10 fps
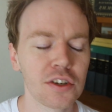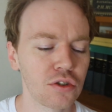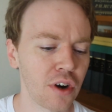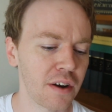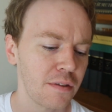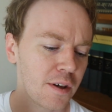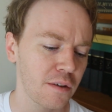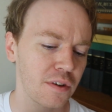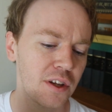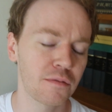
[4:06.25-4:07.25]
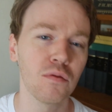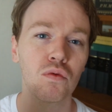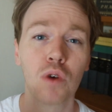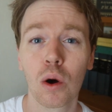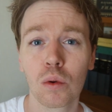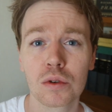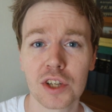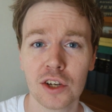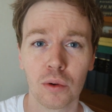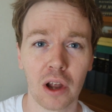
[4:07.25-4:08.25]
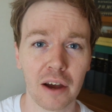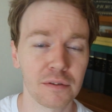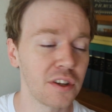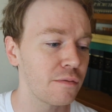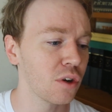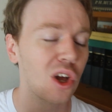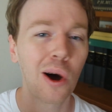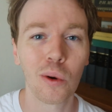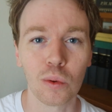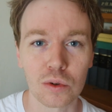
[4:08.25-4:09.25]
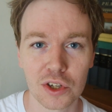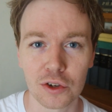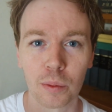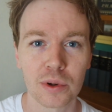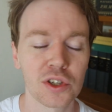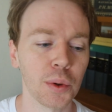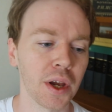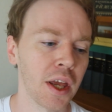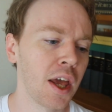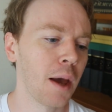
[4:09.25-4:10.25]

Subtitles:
So try to think of the different roles in your life, the different goals that you're pursuing.